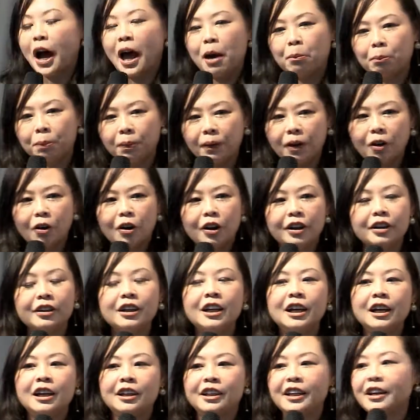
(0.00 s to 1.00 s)

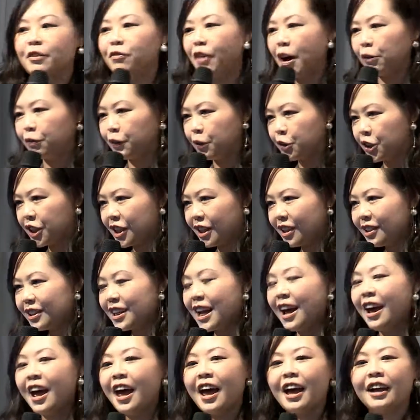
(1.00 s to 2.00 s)
employ the
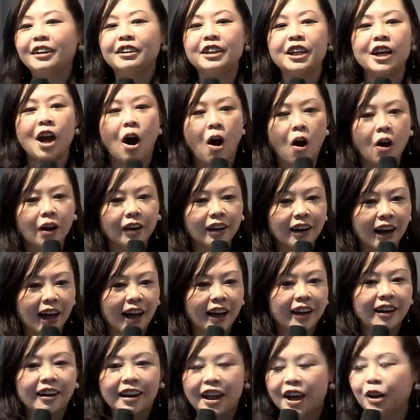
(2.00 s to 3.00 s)
refugees at the
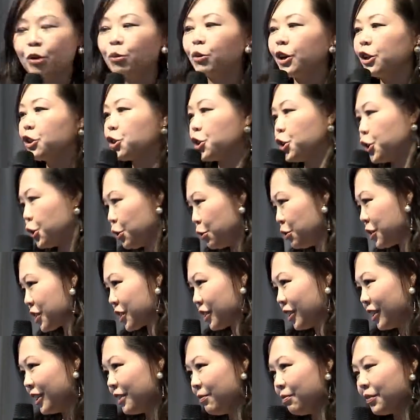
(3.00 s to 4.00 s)
online language
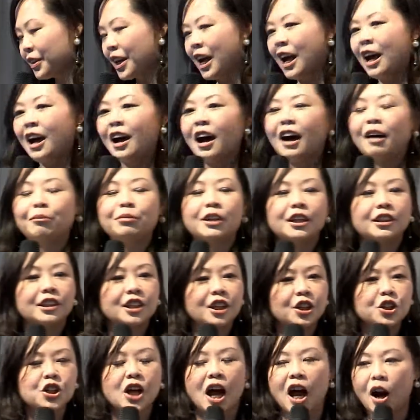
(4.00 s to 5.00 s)
tutor. They
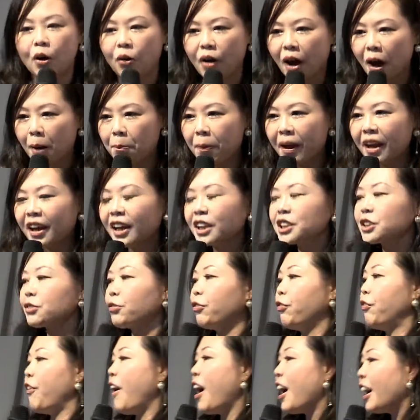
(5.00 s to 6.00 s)
teach Arabic,
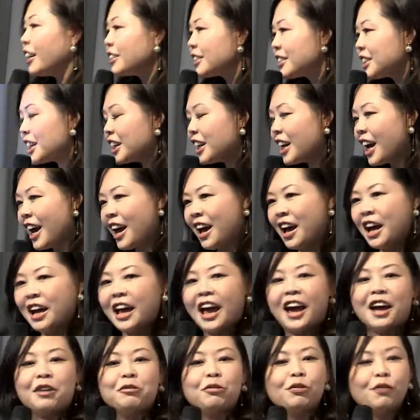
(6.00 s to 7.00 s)
Farsi,
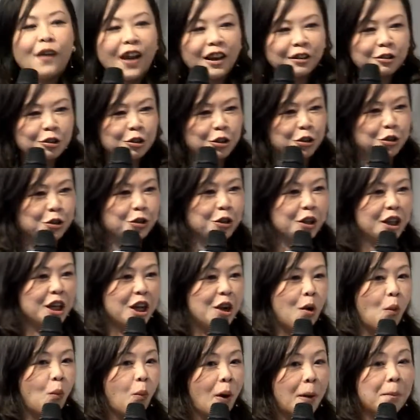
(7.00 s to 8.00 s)
and thanks to
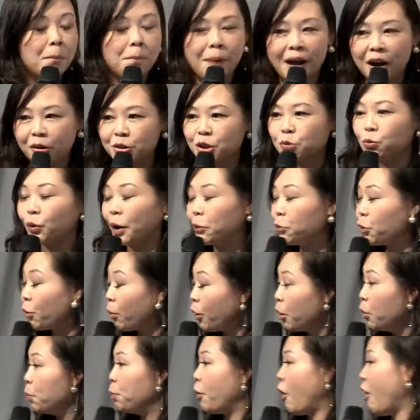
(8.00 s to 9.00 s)
the One Belt, One
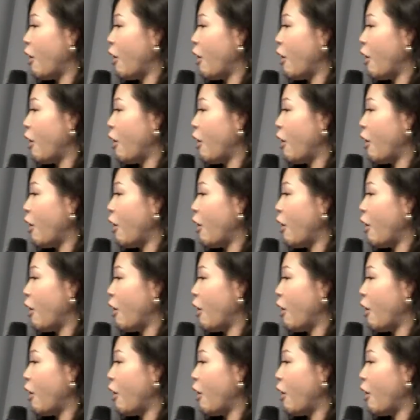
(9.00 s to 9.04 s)
Road